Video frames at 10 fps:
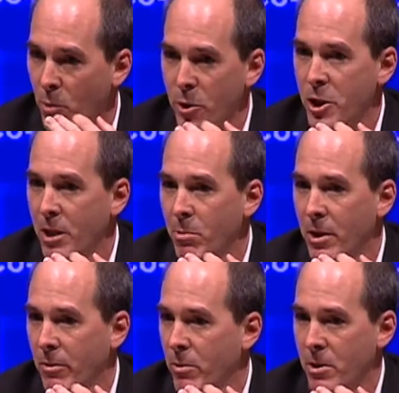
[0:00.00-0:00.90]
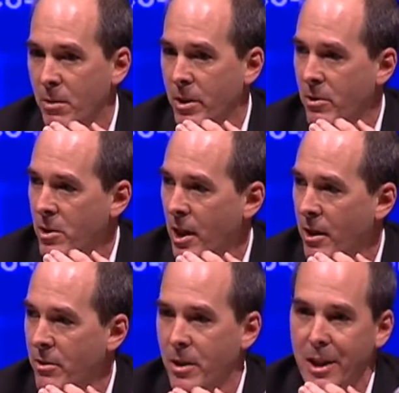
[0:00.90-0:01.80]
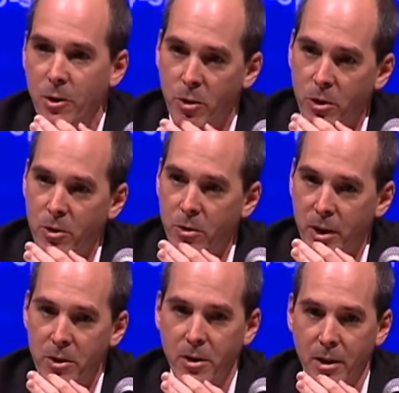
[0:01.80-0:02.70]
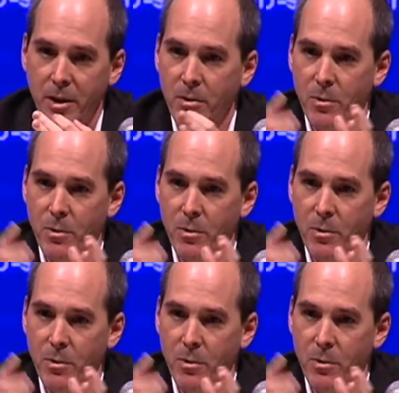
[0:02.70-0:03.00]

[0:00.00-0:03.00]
more cheaply through some of those channels than you could traditionally